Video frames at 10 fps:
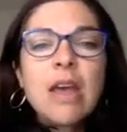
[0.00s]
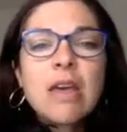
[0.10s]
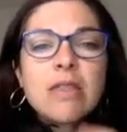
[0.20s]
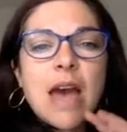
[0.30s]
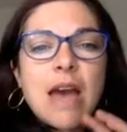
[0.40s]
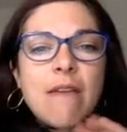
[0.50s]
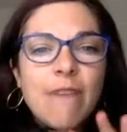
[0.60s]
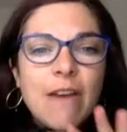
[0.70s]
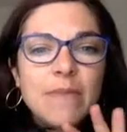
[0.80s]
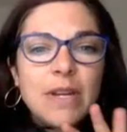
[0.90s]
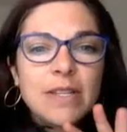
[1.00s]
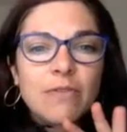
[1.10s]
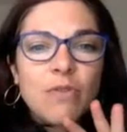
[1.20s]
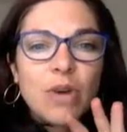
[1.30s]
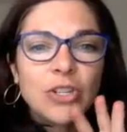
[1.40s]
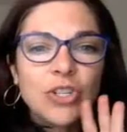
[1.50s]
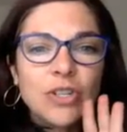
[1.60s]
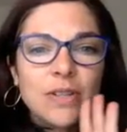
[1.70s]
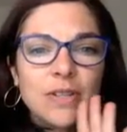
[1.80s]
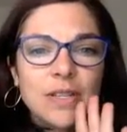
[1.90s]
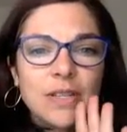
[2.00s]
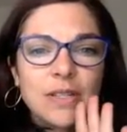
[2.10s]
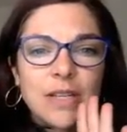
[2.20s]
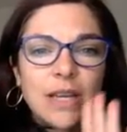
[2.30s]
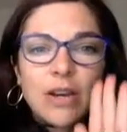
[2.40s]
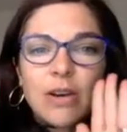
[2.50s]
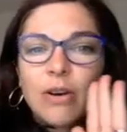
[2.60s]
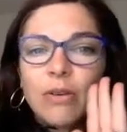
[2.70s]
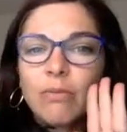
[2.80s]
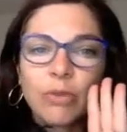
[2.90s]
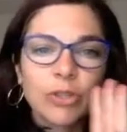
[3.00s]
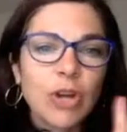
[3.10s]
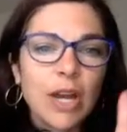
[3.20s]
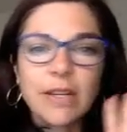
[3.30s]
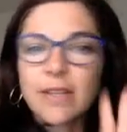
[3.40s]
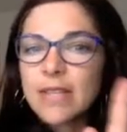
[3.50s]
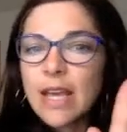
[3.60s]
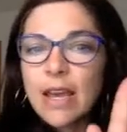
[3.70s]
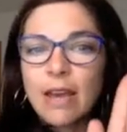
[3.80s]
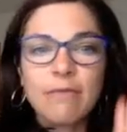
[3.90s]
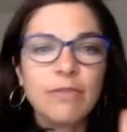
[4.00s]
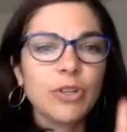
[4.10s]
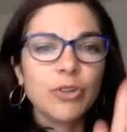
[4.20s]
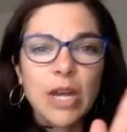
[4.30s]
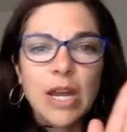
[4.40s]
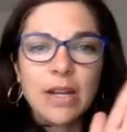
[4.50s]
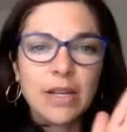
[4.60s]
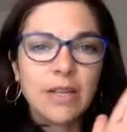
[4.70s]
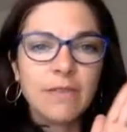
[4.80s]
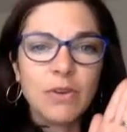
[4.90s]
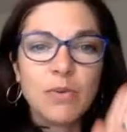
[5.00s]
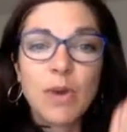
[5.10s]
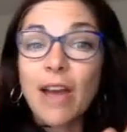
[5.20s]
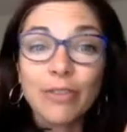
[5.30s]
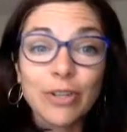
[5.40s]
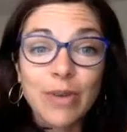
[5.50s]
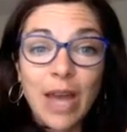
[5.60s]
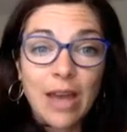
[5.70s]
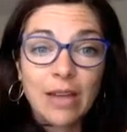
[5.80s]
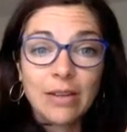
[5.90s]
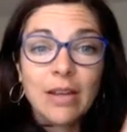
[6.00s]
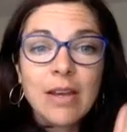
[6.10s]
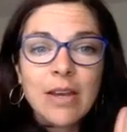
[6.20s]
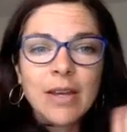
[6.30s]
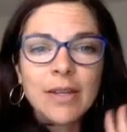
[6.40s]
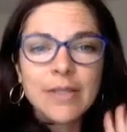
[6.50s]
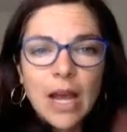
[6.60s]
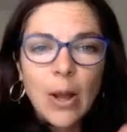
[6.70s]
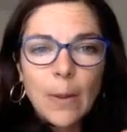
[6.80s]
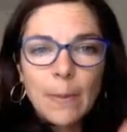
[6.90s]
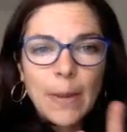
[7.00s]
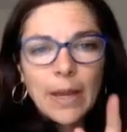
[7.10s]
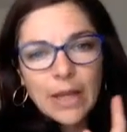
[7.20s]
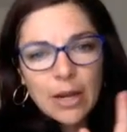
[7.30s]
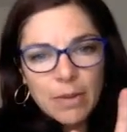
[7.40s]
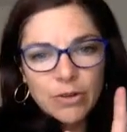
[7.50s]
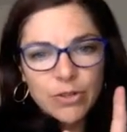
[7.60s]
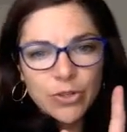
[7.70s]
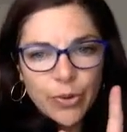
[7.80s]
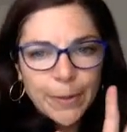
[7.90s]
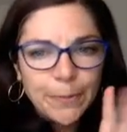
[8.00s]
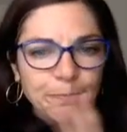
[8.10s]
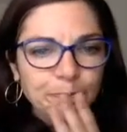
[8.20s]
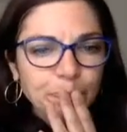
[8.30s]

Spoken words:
That 5 minutes of questions is like we're trying to save your grade and give you whatever you can to help get a better score.